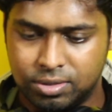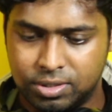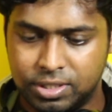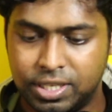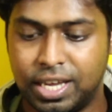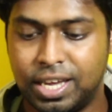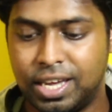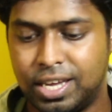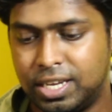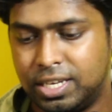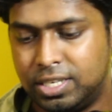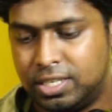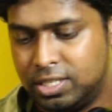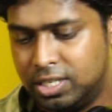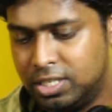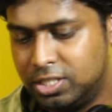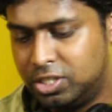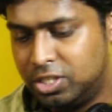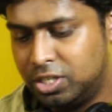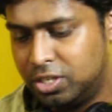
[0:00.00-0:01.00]
Yeah, it,
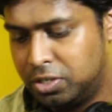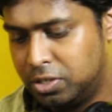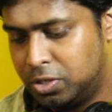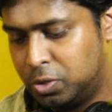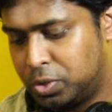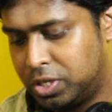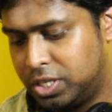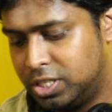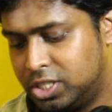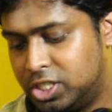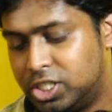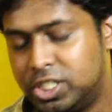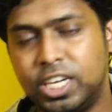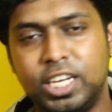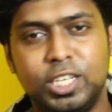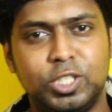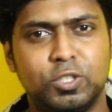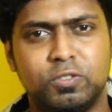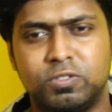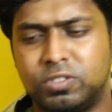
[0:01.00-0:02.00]
it's here. Okay,
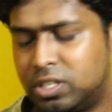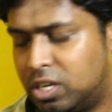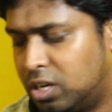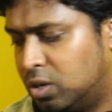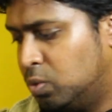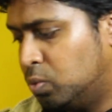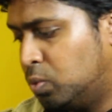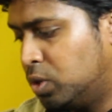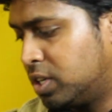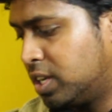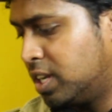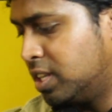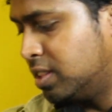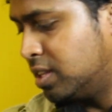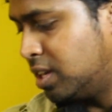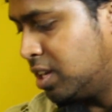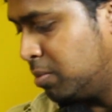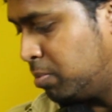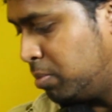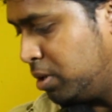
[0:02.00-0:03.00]
Shades of Saaho. What can
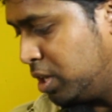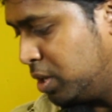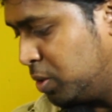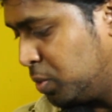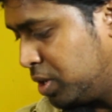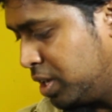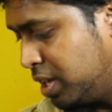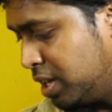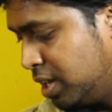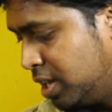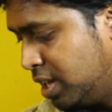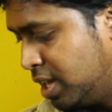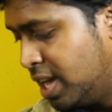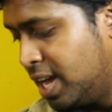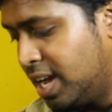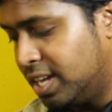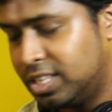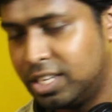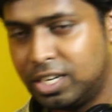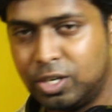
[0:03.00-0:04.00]
that be? Okay,
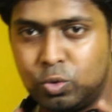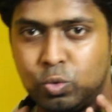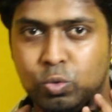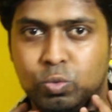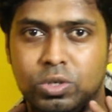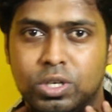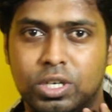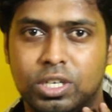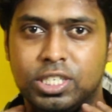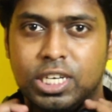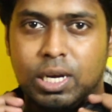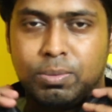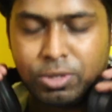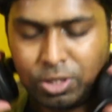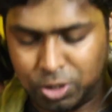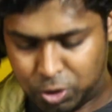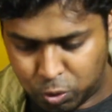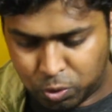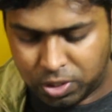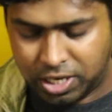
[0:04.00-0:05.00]
and there are two uh,
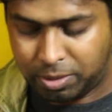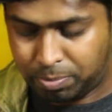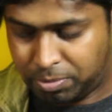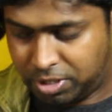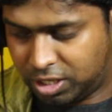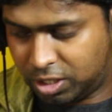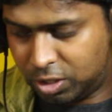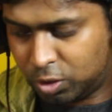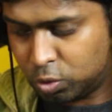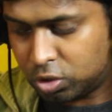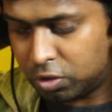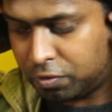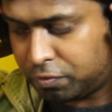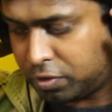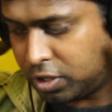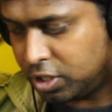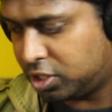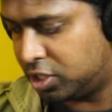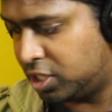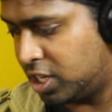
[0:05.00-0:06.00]
chapters. So let me do the
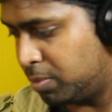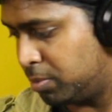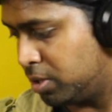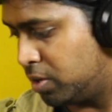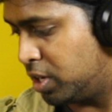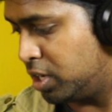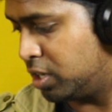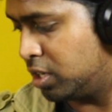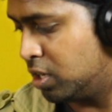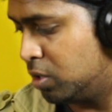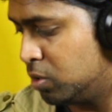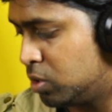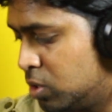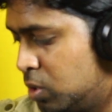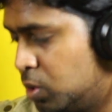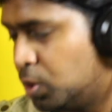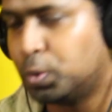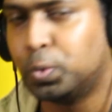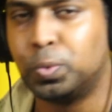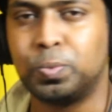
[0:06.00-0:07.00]
first chapter right now.
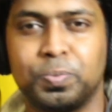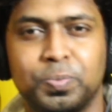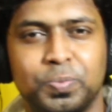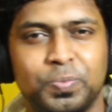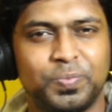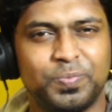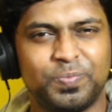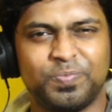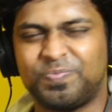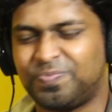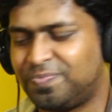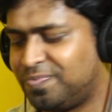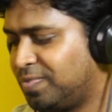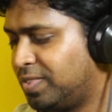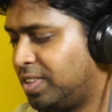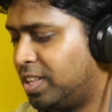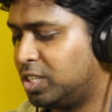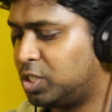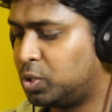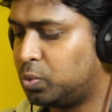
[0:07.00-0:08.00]
So
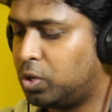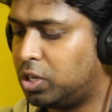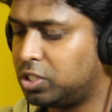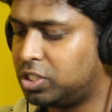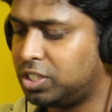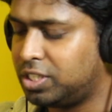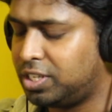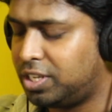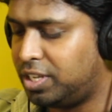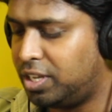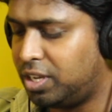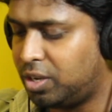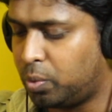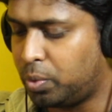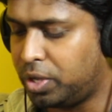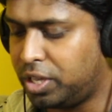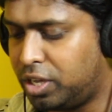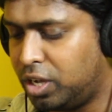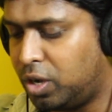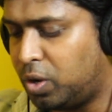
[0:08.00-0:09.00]
let's watch it. Here
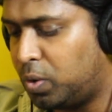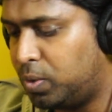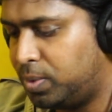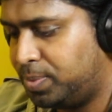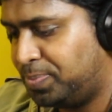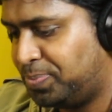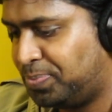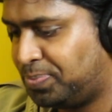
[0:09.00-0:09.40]
we go.